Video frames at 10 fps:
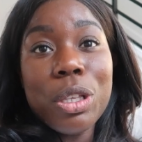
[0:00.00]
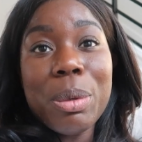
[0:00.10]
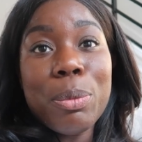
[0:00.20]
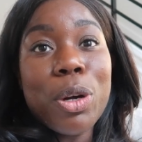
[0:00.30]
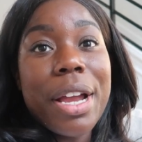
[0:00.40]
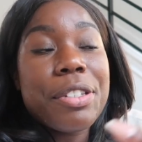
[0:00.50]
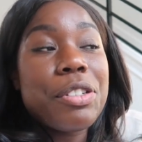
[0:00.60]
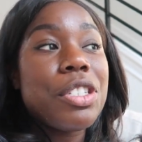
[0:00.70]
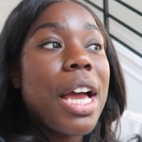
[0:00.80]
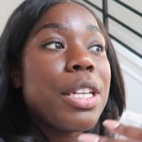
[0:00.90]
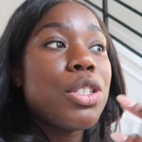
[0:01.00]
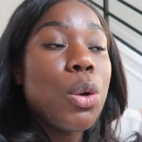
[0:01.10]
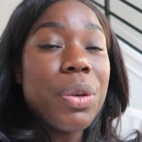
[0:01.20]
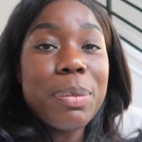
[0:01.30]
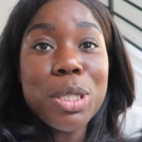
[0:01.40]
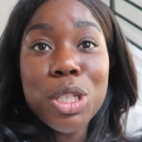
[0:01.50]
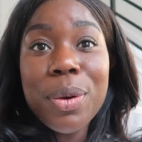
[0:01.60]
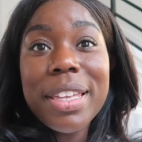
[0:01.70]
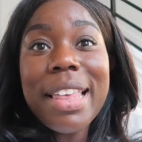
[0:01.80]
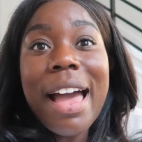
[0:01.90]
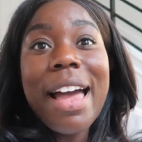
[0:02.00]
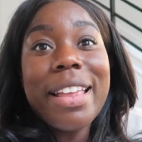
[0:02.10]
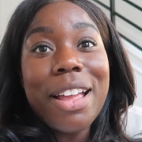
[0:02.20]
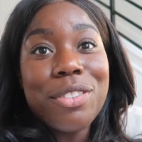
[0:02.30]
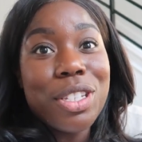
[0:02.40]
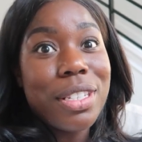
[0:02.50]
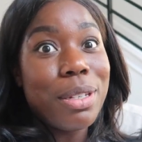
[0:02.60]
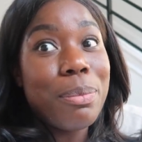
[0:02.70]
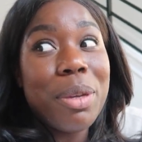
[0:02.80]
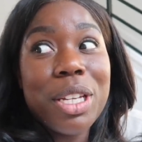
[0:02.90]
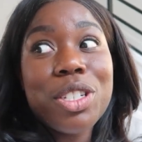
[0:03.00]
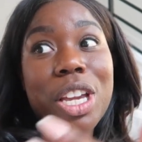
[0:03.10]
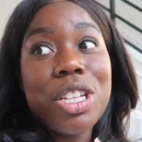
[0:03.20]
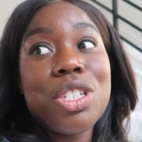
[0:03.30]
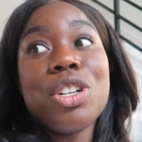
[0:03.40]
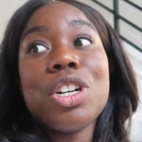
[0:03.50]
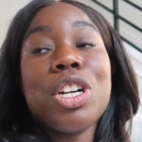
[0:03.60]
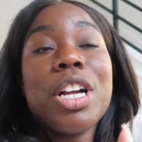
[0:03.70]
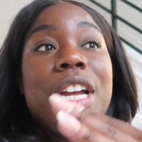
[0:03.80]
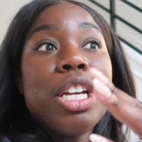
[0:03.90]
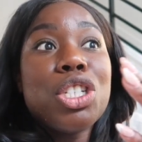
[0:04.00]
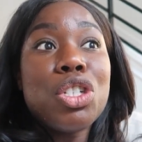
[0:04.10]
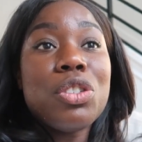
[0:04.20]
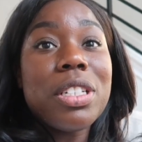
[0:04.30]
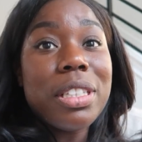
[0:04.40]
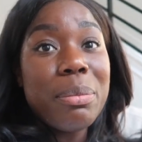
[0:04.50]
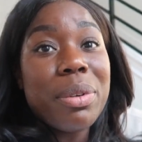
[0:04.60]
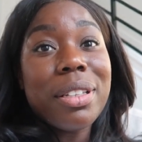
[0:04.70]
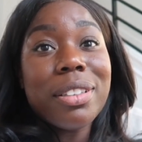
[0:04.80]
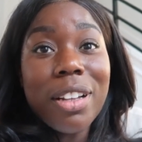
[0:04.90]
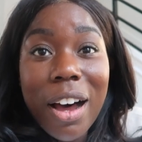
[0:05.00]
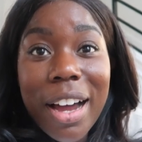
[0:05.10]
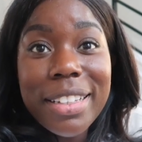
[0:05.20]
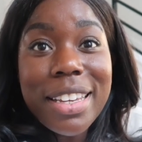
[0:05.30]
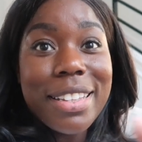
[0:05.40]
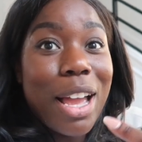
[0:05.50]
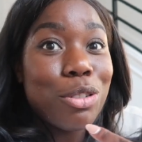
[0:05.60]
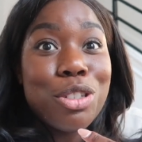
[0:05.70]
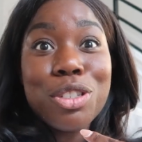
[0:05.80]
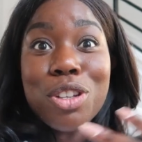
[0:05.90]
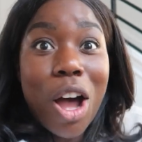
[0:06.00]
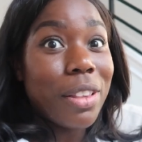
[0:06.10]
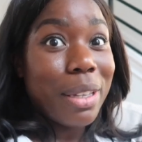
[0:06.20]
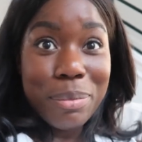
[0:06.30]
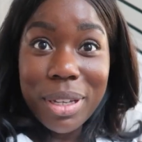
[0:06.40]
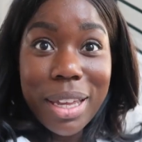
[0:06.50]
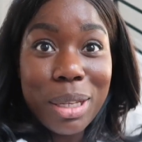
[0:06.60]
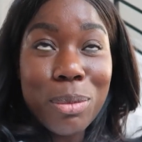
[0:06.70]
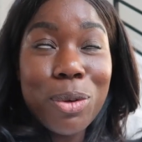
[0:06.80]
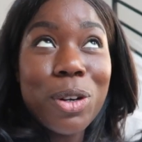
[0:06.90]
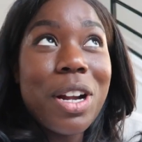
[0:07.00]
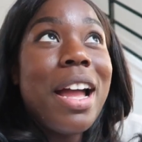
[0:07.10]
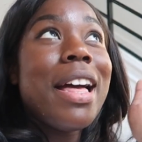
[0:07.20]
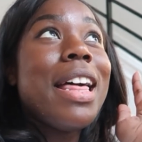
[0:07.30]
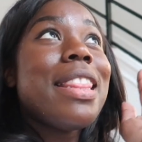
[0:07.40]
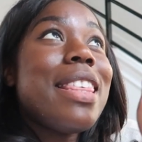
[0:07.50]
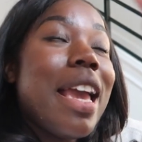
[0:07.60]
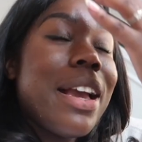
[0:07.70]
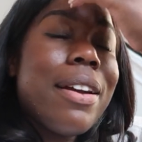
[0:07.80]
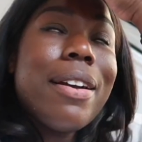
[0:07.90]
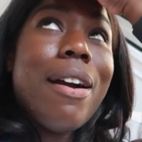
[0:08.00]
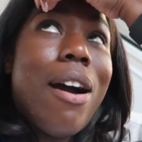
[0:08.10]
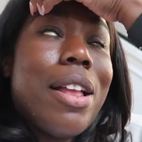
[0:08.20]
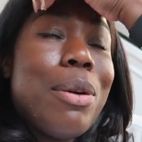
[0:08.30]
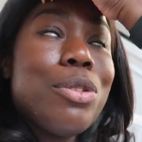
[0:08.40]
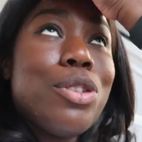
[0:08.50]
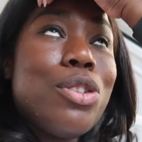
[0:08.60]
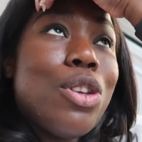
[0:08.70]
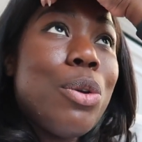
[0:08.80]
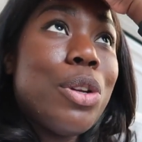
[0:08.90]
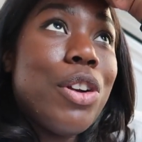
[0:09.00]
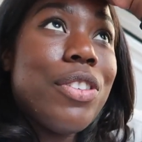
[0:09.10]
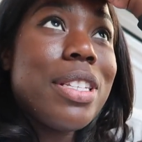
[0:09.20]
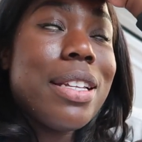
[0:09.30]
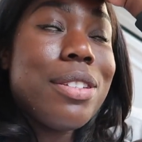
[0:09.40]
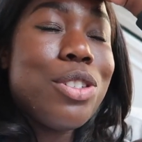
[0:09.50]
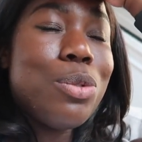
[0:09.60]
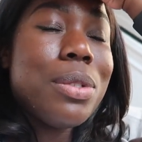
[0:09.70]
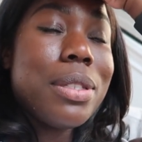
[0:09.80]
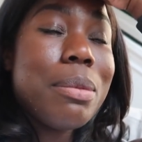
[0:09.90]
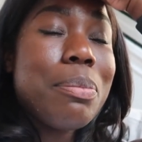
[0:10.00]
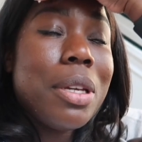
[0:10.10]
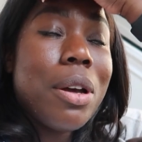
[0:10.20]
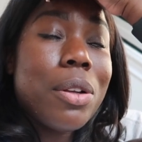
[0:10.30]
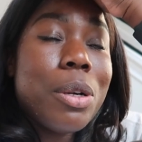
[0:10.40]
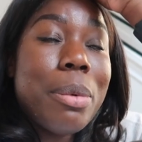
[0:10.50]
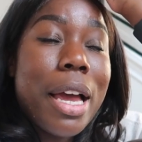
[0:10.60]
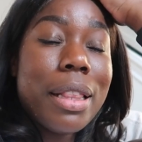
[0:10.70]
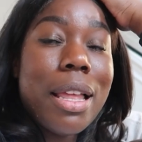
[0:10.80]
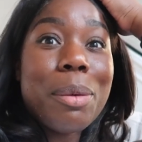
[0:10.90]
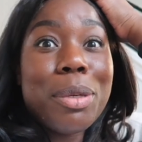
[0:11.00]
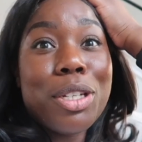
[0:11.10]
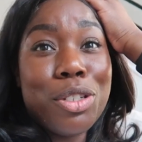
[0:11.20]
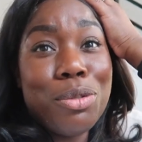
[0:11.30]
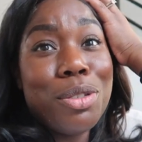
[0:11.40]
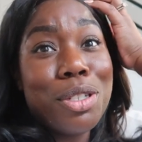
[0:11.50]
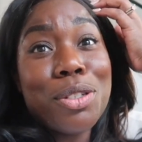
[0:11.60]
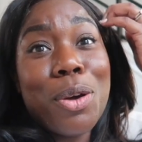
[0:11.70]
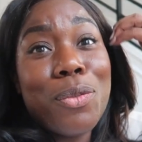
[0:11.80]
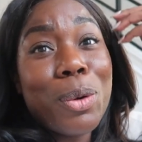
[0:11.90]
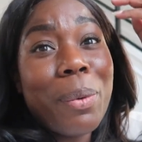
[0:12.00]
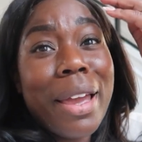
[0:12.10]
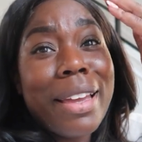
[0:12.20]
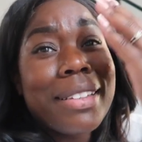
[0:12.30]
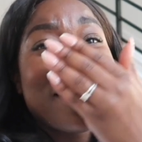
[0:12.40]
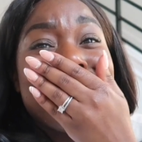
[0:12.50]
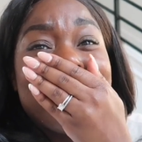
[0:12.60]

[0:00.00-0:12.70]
a little bit more exercise. So we've been doing that and I've just seen a big change in her. She used to limp a lot and now she's not limping anymore. Thank God, I was so nervous and she was limping on her back leg because she was just overweight.